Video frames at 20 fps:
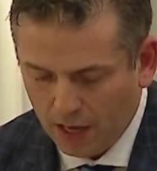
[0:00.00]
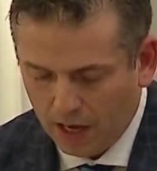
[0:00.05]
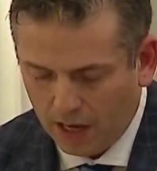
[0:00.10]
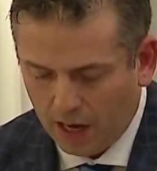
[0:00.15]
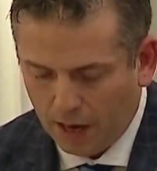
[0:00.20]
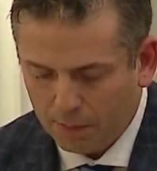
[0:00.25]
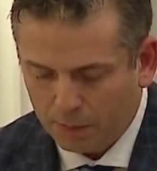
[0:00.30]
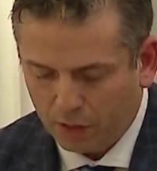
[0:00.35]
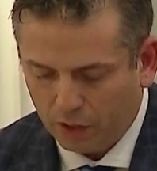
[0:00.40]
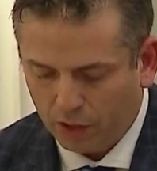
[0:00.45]

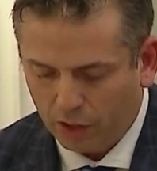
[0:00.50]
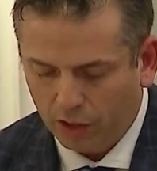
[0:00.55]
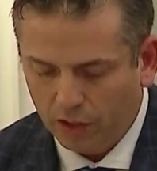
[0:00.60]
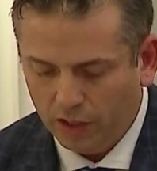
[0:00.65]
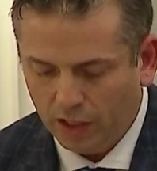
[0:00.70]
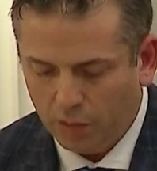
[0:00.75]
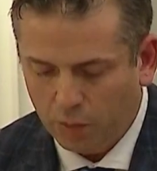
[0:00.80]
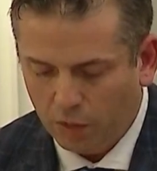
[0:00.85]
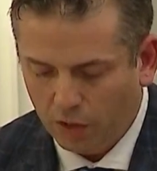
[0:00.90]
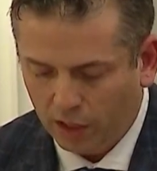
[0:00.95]
And I'm
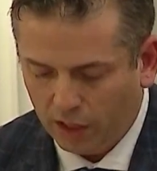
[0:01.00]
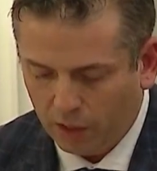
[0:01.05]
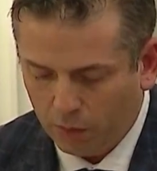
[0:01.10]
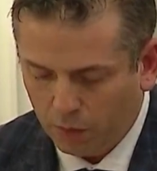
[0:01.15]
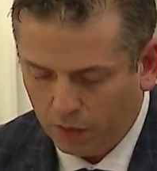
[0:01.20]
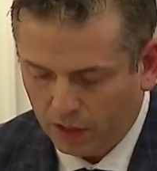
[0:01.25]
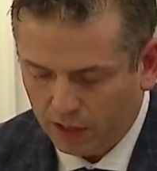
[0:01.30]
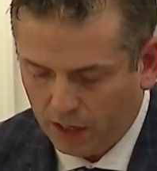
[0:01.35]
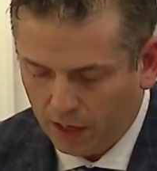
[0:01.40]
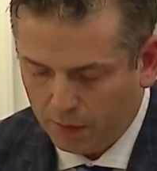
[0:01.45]
currently working
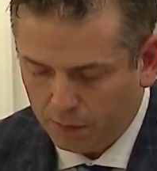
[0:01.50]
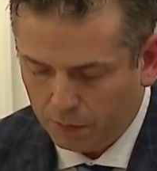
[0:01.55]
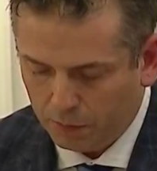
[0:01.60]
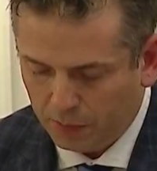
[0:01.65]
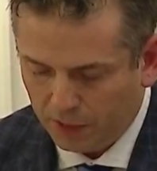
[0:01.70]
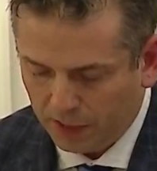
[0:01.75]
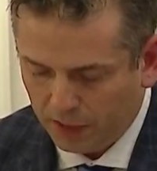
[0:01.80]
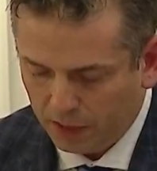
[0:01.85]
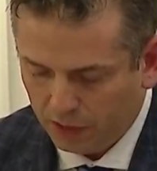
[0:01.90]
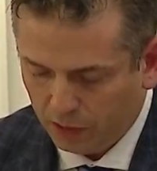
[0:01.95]
with
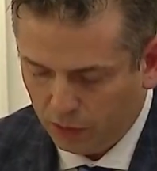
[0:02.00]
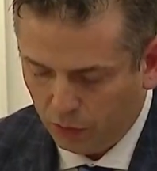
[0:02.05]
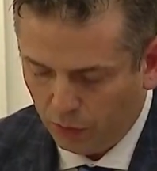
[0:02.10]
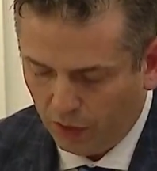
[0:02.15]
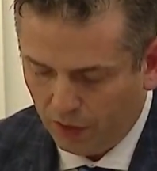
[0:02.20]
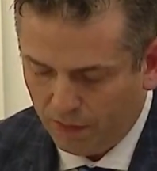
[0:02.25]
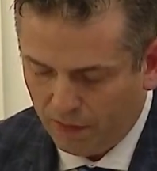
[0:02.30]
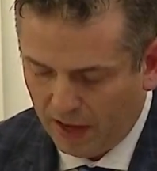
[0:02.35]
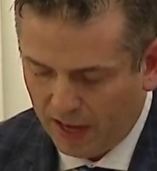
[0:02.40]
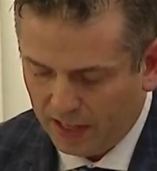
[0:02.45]
government to
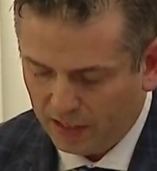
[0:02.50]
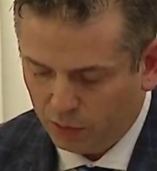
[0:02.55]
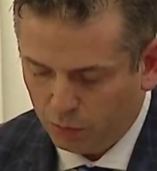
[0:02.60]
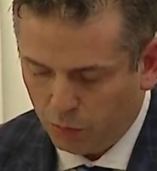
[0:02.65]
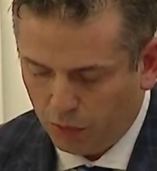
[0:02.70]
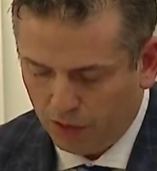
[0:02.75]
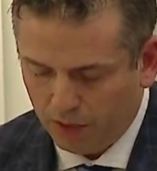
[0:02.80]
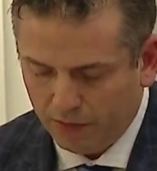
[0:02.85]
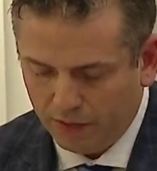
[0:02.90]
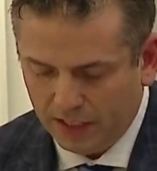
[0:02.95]
advance
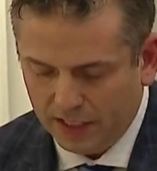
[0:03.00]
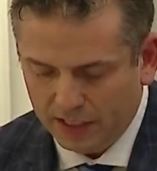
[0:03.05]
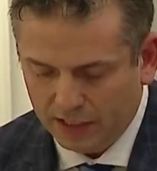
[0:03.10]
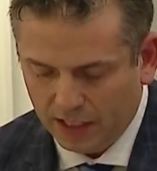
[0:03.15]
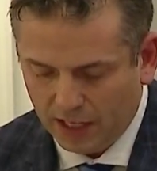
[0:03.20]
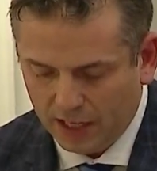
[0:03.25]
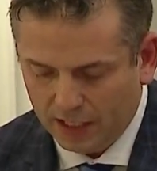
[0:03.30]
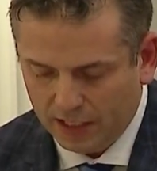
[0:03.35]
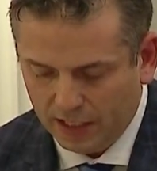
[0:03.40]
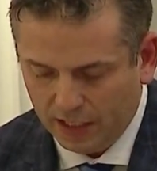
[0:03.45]
one of these
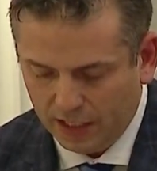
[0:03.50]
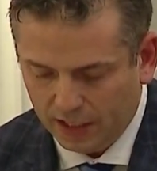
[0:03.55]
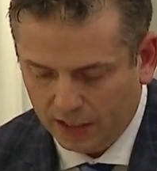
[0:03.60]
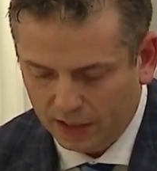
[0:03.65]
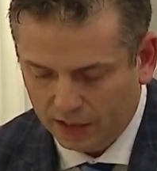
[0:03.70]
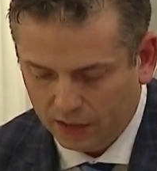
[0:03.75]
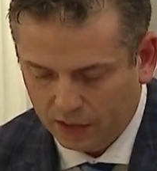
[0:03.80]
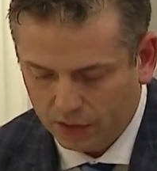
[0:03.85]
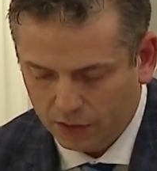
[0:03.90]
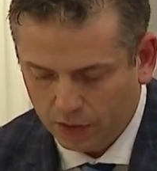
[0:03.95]

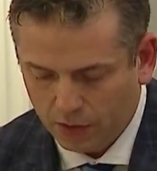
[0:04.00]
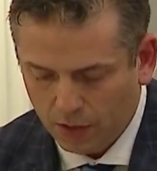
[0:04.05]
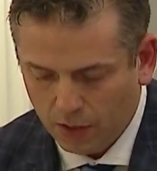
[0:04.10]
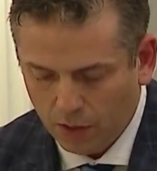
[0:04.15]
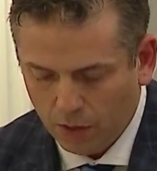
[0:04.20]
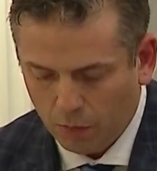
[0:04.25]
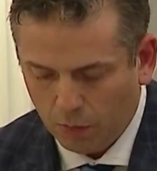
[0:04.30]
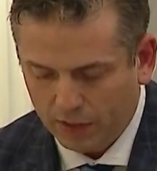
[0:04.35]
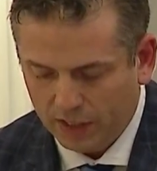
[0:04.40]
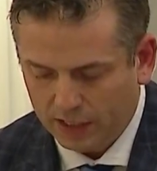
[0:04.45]
ideas
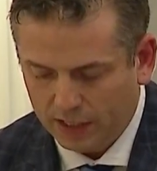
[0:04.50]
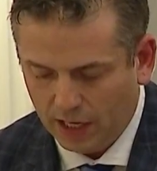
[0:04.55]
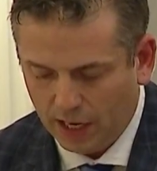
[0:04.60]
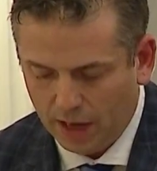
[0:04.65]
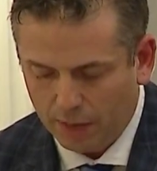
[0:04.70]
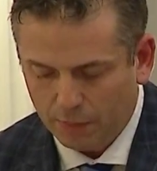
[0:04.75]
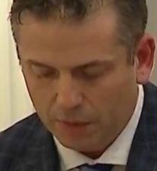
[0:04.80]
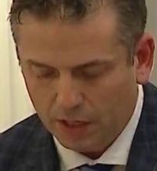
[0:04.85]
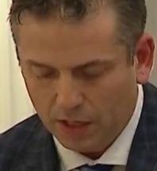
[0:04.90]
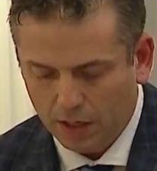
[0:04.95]
when the
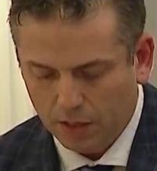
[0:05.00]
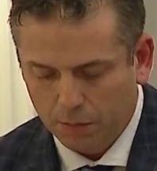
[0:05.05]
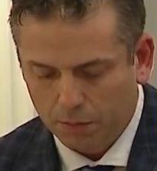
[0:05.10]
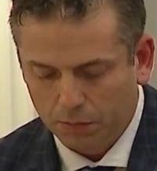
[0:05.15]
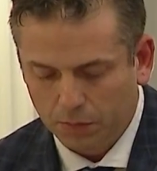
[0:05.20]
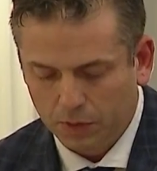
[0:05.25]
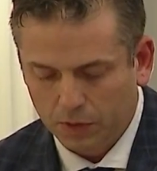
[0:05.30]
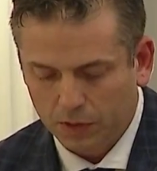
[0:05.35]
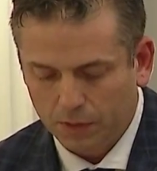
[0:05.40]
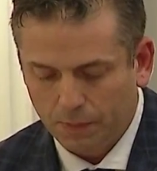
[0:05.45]
time
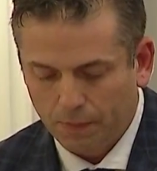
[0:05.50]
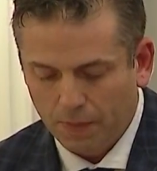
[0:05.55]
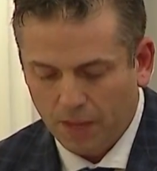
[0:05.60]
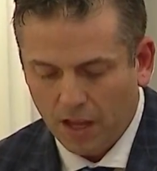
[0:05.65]
comes.